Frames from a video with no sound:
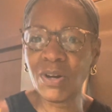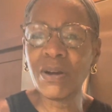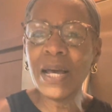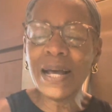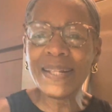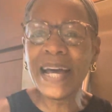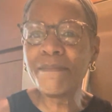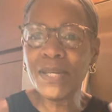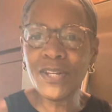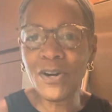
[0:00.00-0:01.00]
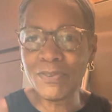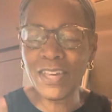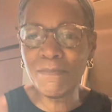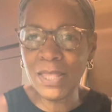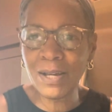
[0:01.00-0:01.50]
Let me know. Give me the
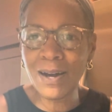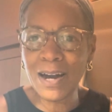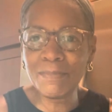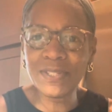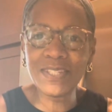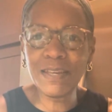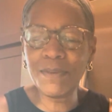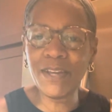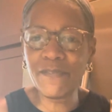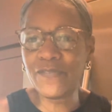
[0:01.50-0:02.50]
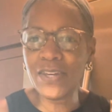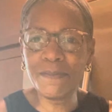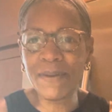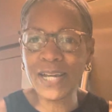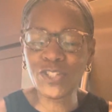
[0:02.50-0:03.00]
comments. Give me your feedback
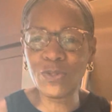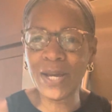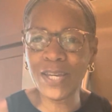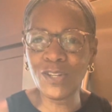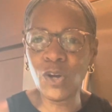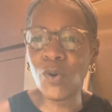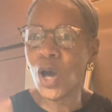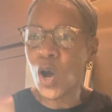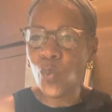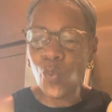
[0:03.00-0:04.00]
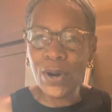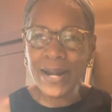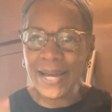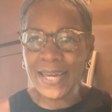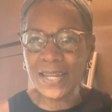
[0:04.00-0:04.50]
so I can know what I can
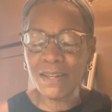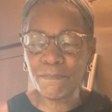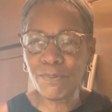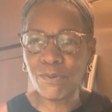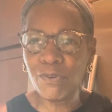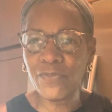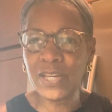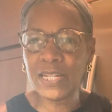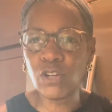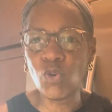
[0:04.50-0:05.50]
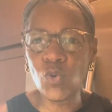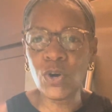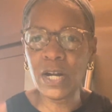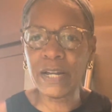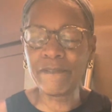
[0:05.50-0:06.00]
improve in or on and
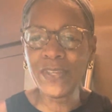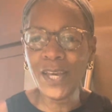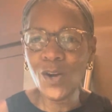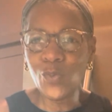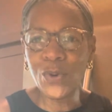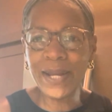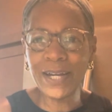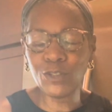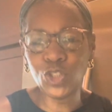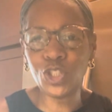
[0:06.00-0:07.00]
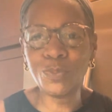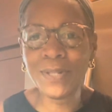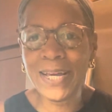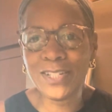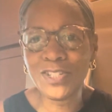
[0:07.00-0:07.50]
what else you would like to
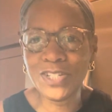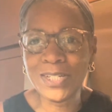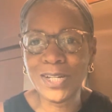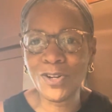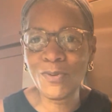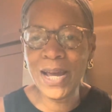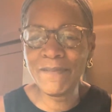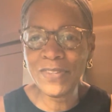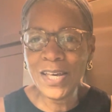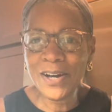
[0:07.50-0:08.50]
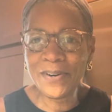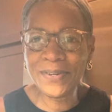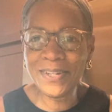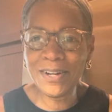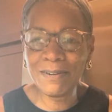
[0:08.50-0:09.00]
see. All right? Okie doke.
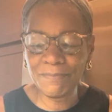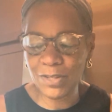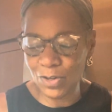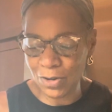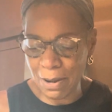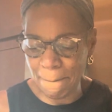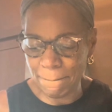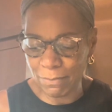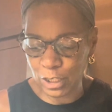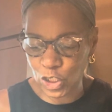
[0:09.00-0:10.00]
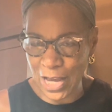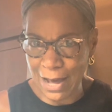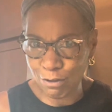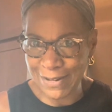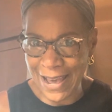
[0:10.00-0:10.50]
Gonna chow
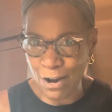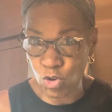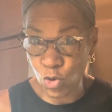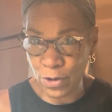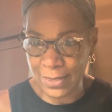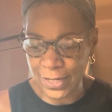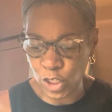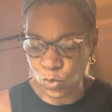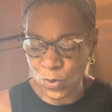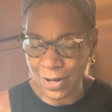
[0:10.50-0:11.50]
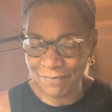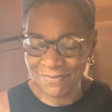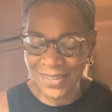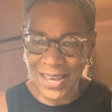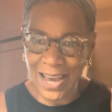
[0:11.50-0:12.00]
down on this one.
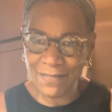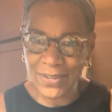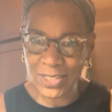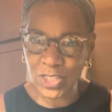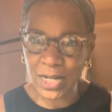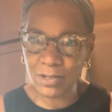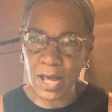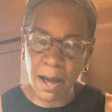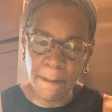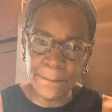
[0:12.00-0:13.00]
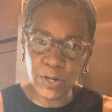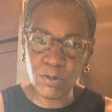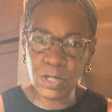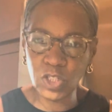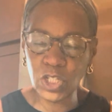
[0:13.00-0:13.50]
After I chow down, put on the
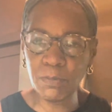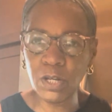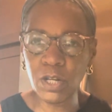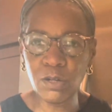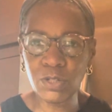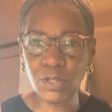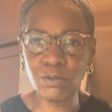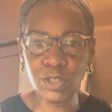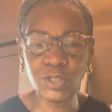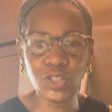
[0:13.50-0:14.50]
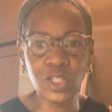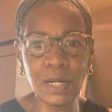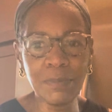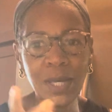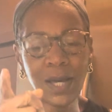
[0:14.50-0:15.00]
gym clothes, go to the gym,
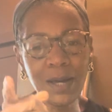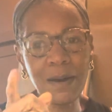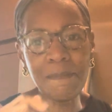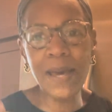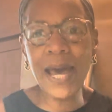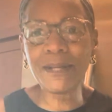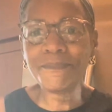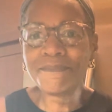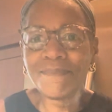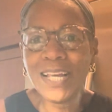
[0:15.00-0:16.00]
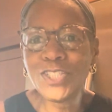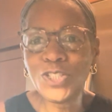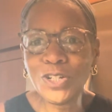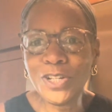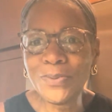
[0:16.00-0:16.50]
come back and show you what
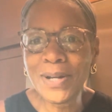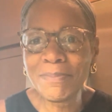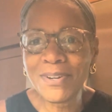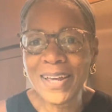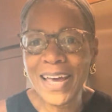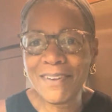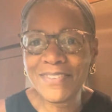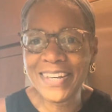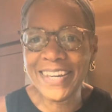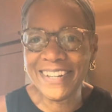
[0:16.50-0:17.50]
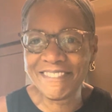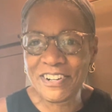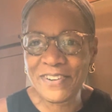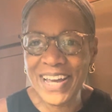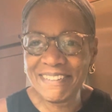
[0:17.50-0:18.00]
I'm gonna have to eat. All right?
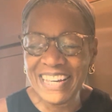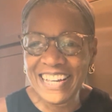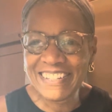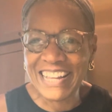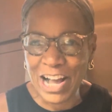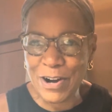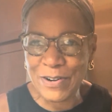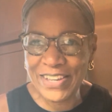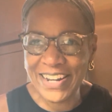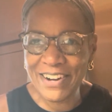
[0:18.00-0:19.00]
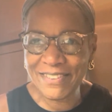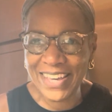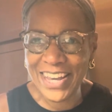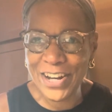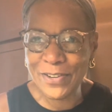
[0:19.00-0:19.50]
Okie doke, here we go.